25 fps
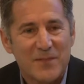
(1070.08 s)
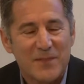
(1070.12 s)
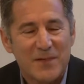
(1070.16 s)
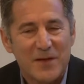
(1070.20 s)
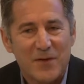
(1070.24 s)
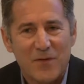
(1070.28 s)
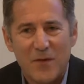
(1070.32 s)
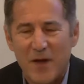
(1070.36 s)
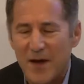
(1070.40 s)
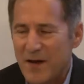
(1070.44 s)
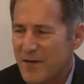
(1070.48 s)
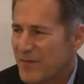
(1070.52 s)

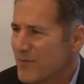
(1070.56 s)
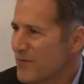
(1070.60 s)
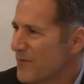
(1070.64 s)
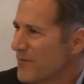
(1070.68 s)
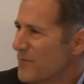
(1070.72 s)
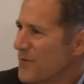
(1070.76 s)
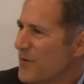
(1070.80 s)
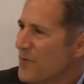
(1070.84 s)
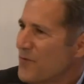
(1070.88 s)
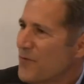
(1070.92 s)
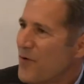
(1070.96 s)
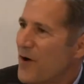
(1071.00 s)
And I thought,
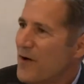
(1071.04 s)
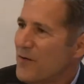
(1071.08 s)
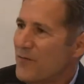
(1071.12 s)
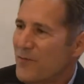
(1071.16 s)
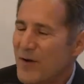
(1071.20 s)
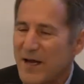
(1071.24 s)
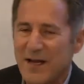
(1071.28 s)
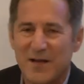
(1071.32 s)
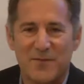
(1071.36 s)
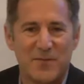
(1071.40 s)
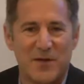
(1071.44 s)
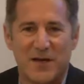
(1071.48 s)
well,
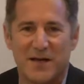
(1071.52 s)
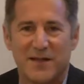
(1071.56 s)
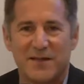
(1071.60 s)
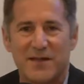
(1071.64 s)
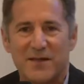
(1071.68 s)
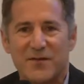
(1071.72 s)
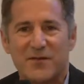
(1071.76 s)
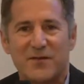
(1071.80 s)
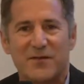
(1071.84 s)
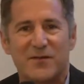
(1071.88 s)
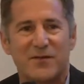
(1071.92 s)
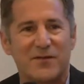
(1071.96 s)
wait a minute.
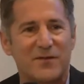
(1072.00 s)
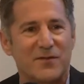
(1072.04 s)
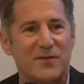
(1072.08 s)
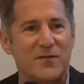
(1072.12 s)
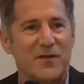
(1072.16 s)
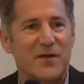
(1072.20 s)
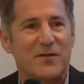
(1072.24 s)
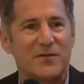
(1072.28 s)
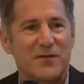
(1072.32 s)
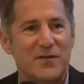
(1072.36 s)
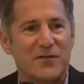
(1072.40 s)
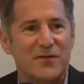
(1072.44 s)
This
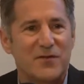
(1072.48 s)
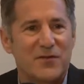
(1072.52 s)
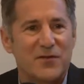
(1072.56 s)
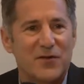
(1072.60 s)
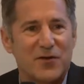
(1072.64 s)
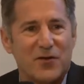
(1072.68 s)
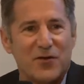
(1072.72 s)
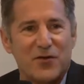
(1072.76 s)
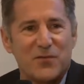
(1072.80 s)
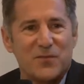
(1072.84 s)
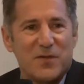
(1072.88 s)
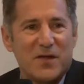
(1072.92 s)
is a
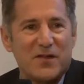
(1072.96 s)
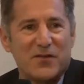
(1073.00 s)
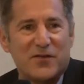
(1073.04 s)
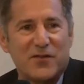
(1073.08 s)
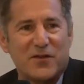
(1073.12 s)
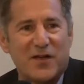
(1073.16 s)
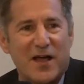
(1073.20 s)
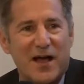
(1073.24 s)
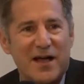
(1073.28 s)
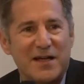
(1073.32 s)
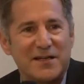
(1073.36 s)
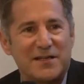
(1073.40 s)
good piece of
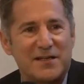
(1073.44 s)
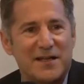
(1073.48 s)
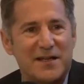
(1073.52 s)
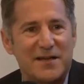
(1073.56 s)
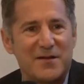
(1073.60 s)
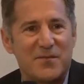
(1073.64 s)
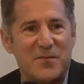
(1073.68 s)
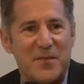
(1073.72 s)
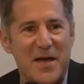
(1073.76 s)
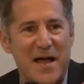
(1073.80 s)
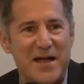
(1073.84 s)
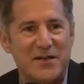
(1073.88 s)
content.
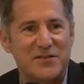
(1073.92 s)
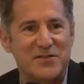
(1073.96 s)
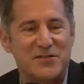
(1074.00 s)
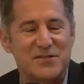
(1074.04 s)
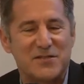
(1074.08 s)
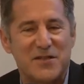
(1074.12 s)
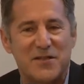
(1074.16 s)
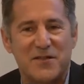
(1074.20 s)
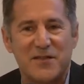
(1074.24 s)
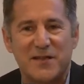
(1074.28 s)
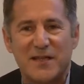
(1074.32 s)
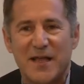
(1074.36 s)
It matches
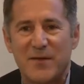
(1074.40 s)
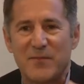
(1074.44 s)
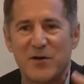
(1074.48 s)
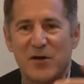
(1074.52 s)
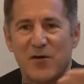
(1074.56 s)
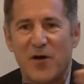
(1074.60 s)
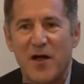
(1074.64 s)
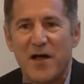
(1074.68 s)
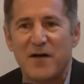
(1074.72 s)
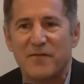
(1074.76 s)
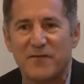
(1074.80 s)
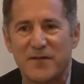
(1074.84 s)
to the
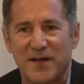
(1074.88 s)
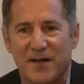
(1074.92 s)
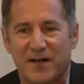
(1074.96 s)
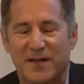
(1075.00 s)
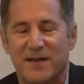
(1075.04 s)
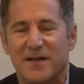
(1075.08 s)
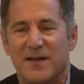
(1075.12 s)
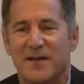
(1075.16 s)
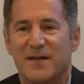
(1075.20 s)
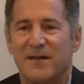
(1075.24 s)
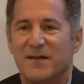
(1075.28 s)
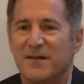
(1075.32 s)
demographic.
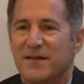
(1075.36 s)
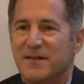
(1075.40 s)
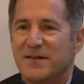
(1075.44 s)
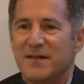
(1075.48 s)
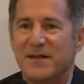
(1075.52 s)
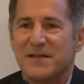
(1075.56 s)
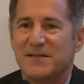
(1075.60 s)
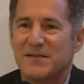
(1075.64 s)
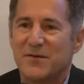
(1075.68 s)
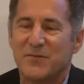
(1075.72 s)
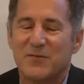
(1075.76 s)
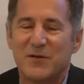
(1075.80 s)
And
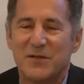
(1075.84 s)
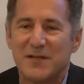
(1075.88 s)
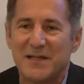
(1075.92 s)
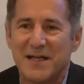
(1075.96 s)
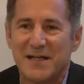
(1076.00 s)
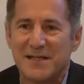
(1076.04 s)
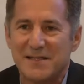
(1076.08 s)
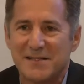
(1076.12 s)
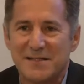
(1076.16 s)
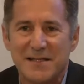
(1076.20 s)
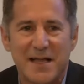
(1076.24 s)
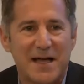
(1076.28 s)
they said, well,
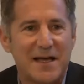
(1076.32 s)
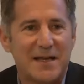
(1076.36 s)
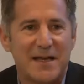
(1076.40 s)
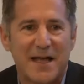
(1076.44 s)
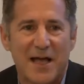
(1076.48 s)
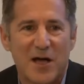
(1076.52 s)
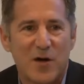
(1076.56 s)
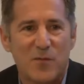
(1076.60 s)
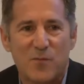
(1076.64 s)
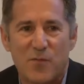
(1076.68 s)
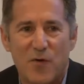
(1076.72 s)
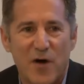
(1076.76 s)
that's not
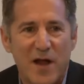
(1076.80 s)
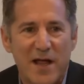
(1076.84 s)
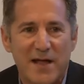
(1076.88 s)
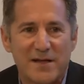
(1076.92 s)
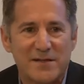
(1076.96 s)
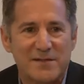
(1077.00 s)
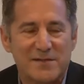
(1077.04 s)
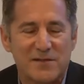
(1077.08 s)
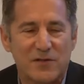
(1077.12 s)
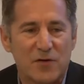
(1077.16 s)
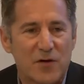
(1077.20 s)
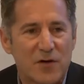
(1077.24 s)
how
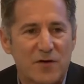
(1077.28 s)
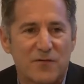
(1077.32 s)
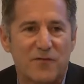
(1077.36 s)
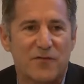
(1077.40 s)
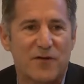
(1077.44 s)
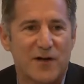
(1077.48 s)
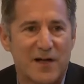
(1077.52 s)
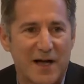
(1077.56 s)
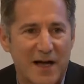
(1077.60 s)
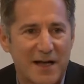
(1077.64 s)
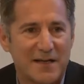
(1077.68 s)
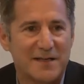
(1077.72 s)
brands look for
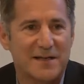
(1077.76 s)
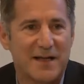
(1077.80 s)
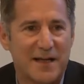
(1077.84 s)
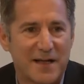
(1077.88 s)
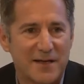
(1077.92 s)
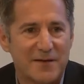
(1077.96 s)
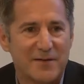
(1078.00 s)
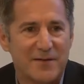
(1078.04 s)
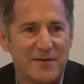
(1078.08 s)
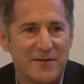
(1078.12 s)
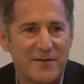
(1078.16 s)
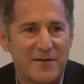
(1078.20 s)
content.
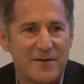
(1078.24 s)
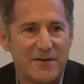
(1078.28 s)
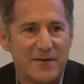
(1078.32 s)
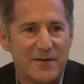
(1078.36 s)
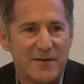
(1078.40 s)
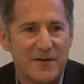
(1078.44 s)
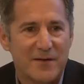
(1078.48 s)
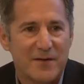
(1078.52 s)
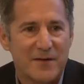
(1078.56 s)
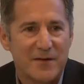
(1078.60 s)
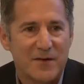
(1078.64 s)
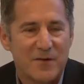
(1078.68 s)

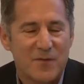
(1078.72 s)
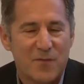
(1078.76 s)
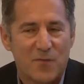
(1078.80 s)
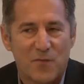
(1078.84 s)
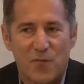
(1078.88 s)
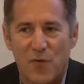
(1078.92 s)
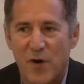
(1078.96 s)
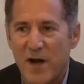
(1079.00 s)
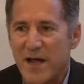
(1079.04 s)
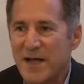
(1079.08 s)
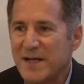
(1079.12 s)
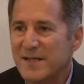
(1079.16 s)

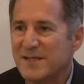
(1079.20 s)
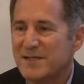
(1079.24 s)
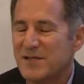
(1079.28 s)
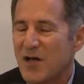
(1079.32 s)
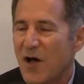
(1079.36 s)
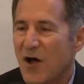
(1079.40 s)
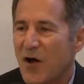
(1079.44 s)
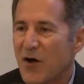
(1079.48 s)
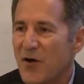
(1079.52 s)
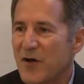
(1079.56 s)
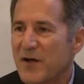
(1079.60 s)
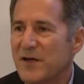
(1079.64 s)
Brands
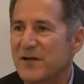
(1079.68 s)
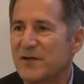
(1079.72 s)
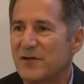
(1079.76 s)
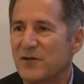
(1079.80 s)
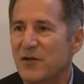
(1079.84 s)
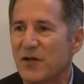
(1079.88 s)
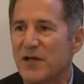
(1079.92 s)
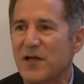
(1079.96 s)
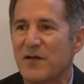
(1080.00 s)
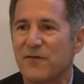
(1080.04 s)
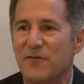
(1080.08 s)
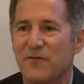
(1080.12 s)
aren't
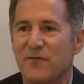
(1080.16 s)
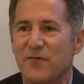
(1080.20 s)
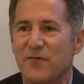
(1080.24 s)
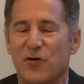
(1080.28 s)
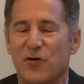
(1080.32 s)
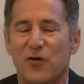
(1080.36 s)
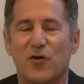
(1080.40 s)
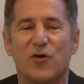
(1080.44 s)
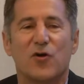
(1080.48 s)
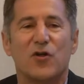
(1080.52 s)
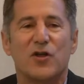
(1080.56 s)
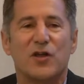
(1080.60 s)
looking
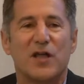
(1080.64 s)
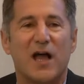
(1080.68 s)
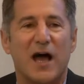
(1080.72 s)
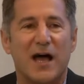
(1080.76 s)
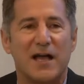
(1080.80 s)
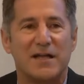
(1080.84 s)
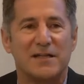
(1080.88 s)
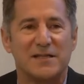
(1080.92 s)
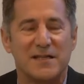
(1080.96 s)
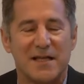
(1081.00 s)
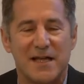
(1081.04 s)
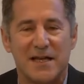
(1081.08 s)
good
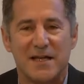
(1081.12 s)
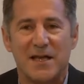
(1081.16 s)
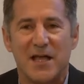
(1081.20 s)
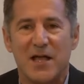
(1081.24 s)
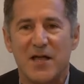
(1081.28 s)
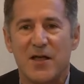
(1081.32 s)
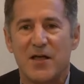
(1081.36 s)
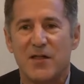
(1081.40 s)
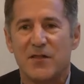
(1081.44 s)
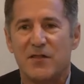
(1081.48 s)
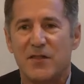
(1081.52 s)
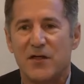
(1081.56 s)
content.
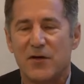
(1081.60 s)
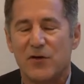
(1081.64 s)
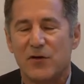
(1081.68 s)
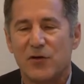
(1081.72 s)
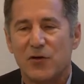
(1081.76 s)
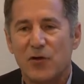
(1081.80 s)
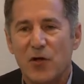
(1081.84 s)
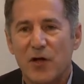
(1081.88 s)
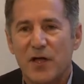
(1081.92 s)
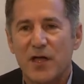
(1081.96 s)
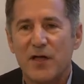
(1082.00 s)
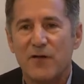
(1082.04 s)
They're
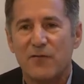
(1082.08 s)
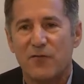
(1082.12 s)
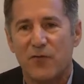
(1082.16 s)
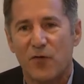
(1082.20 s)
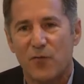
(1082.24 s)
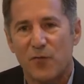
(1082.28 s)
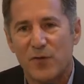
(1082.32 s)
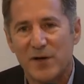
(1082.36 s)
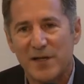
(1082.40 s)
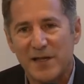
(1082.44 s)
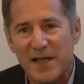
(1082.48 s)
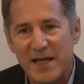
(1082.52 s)
looking for
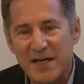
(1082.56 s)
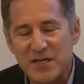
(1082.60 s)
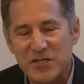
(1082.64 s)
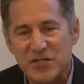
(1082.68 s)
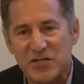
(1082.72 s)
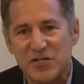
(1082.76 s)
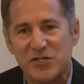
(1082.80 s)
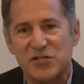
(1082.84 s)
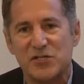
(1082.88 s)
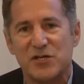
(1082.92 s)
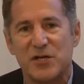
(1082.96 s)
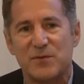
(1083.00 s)

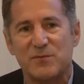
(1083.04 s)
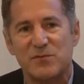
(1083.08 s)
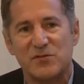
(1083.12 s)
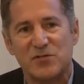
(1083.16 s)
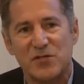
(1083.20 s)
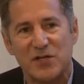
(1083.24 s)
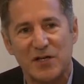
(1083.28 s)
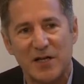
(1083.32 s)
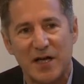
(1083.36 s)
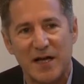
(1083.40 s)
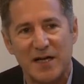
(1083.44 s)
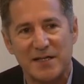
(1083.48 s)
relationships
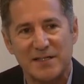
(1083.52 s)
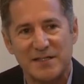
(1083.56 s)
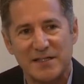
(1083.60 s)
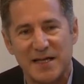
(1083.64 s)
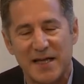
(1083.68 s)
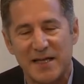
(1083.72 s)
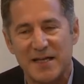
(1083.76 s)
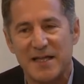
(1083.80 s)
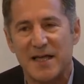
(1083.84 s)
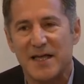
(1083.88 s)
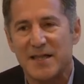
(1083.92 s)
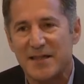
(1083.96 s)
to
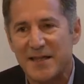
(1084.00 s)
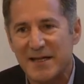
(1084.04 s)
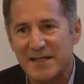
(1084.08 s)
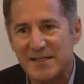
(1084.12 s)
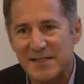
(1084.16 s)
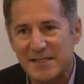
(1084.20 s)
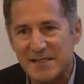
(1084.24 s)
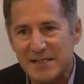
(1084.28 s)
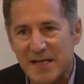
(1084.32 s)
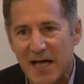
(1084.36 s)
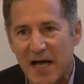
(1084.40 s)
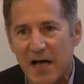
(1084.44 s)
content that
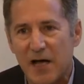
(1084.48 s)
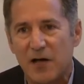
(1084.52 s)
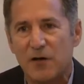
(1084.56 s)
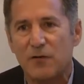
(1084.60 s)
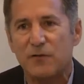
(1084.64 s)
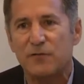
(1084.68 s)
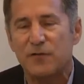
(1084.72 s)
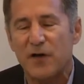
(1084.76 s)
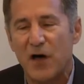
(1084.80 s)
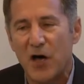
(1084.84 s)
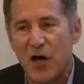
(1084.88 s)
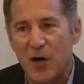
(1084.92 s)

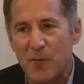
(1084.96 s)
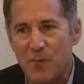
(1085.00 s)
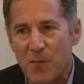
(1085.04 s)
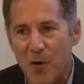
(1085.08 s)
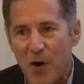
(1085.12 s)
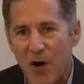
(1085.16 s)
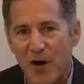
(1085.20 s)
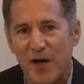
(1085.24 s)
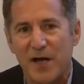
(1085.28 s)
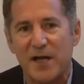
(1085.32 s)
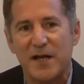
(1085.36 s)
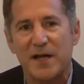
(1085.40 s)
solve a
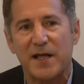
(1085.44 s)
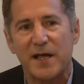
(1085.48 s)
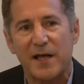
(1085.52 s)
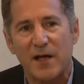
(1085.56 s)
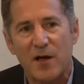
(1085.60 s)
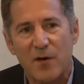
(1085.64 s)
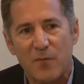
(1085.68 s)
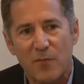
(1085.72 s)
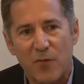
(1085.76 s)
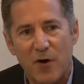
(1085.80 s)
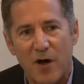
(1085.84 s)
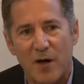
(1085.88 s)
marketing
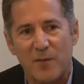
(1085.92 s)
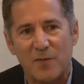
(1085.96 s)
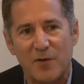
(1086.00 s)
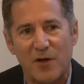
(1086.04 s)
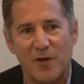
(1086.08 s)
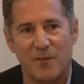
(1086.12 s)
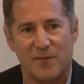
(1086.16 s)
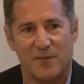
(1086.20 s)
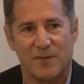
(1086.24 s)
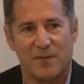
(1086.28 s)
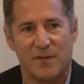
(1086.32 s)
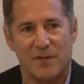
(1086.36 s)

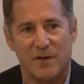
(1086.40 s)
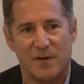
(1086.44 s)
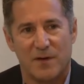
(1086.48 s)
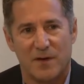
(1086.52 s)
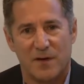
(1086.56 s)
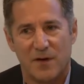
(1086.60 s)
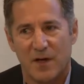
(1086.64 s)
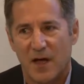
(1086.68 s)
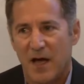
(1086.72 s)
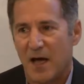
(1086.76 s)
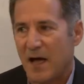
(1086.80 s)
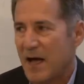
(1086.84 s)
problem.
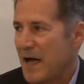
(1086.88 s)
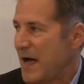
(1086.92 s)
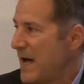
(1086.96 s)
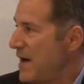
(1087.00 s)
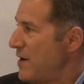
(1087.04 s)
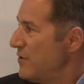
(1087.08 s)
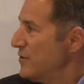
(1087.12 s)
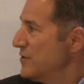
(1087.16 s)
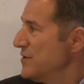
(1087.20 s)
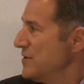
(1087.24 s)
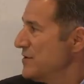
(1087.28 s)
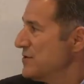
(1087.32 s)

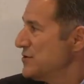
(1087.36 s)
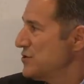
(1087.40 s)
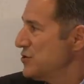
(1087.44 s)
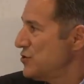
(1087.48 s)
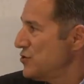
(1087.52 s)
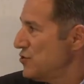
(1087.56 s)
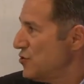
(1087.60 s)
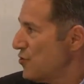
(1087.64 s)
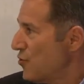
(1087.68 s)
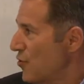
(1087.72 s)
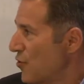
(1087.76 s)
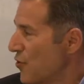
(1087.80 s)
How does
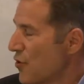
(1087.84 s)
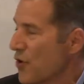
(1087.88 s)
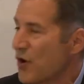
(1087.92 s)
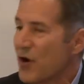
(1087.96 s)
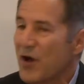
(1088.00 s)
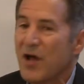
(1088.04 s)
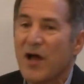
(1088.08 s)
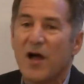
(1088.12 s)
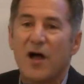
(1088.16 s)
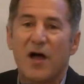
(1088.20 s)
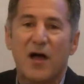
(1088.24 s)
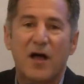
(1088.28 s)

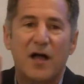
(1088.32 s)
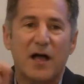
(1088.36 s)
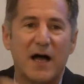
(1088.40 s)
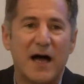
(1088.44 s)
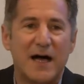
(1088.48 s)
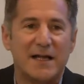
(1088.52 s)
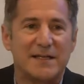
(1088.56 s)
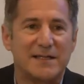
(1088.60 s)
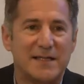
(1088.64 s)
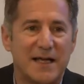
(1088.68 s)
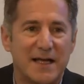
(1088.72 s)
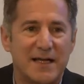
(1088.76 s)
your
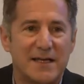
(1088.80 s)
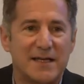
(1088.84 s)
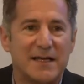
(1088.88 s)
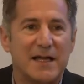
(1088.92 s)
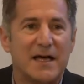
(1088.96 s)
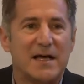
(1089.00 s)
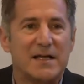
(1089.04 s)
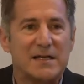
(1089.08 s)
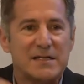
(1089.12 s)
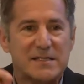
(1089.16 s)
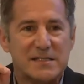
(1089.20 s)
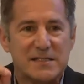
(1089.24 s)
content
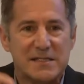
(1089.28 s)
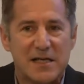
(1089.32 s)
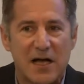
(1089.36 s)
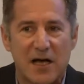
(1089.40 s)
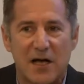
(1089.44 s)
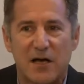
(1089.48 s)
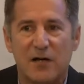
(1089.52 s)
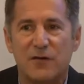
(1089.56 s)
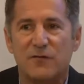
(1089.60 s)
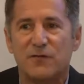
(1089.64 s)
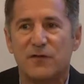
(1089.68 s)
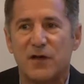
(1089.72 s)

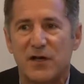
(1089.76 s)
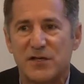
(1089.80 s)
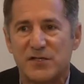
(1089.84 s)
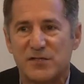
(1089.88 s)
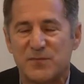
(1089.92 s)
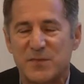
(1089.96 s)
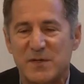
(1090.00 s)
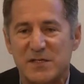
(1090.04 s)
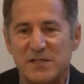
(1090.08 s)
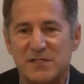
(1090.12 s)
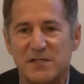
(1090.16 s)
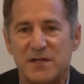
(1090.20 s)
solve a
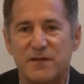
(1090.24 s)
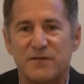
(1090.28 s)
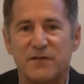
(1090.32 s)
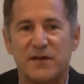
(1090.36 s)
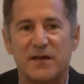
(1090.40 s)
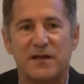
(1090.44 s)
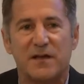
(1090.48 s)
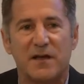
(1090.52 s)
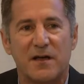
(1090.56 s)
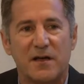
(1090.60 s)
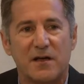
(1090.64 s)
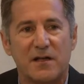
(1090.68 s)

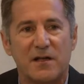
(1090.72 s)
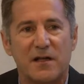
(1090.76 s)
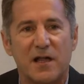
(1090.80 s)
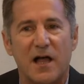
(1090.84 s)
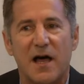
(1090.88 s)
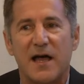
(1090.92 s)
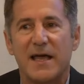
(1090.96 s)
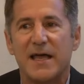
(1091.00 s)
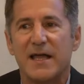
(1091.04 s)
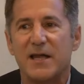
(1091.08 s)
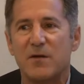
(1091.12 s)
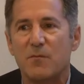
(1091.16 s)
specific
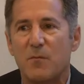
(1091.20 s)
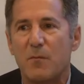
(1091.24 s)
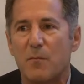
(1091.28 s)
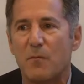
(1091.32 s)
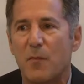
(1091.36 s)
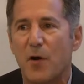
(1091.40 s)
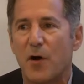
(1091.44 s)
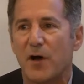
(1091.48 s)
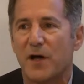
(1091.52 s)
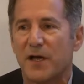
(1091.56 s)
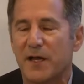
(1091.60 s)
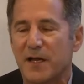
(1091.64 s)
client
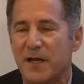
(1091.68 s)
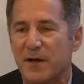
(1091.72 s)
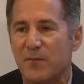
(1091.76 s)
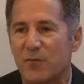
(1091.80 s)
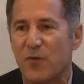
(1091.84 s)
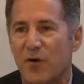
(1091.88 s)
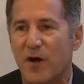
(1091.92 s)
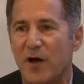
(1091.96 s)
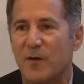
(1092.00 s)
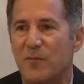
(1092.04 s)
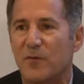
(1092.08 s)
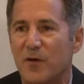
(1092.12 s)
marketing
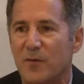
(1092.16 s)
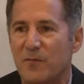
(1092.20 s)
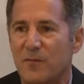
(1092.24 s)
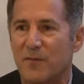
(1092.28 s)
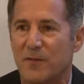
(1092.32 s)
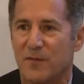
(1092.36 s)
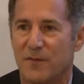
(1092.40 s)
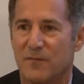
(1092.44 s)
problem?